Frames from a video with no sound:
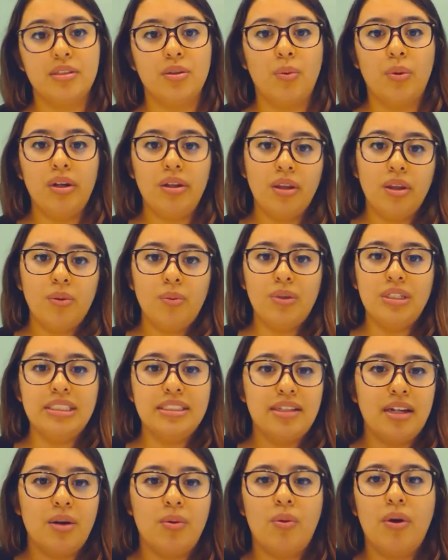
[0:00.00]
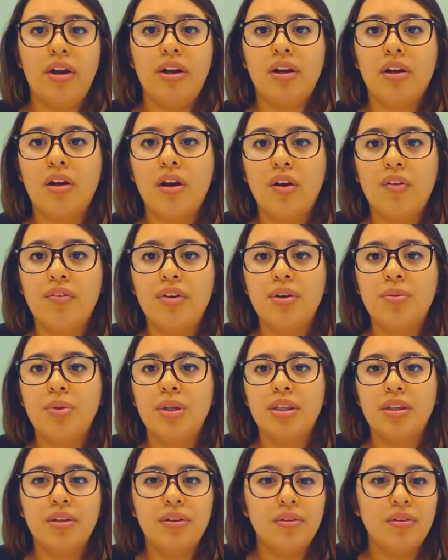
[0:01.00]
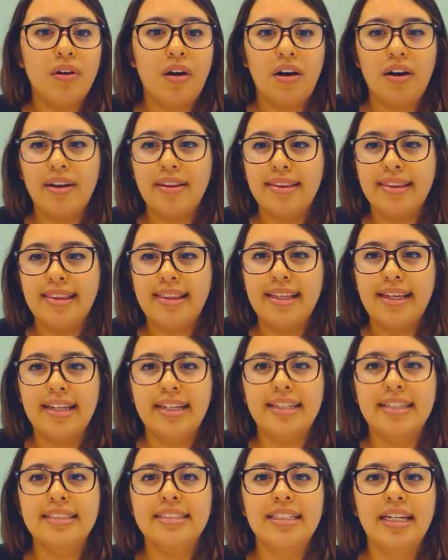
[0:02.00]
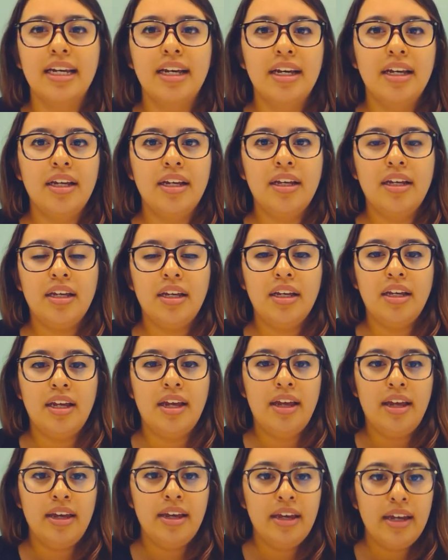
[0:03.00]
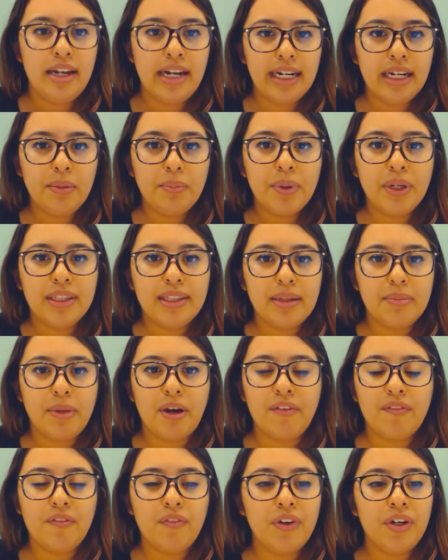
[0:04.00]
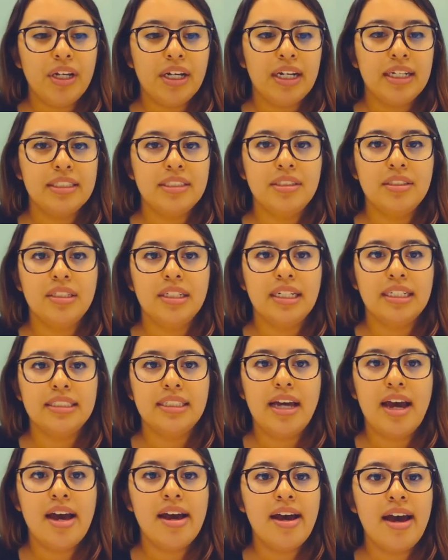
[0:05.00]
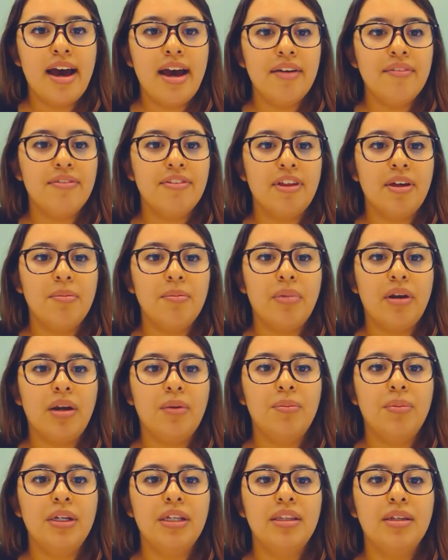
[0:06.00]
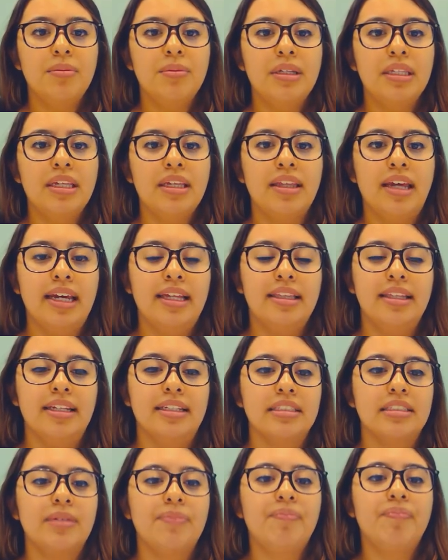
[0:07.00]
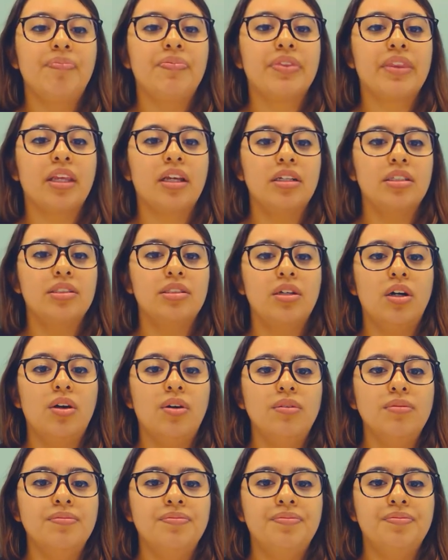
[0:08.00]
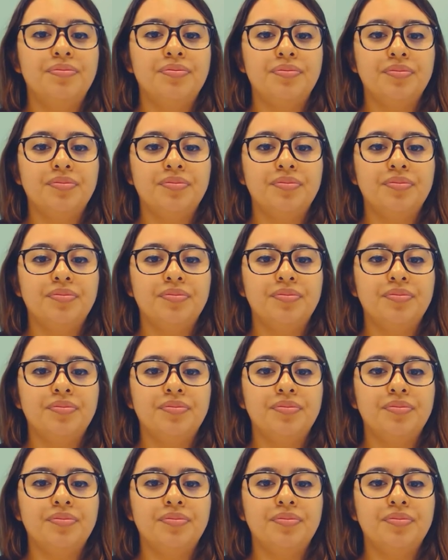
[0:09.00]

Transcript: So one of the ones that I wanted to go over with you are these. I can print them out for you guys so you guys have them, but I really, really like these. So